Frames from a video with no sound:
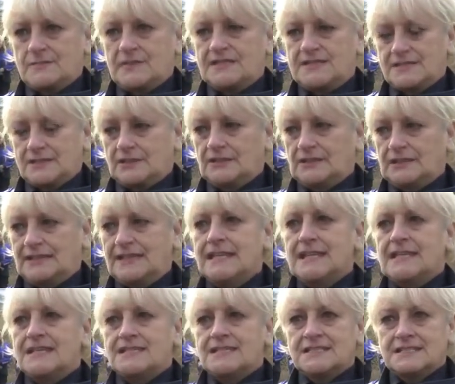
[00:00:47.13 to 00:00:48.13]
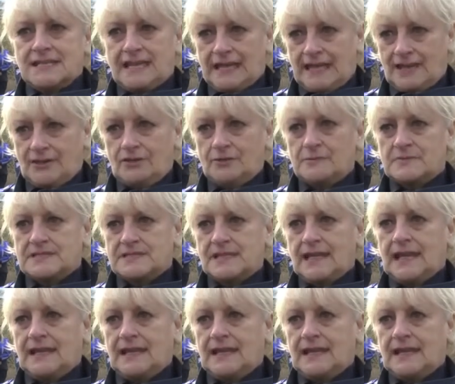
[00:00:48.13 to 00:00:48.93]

But certainly today helped,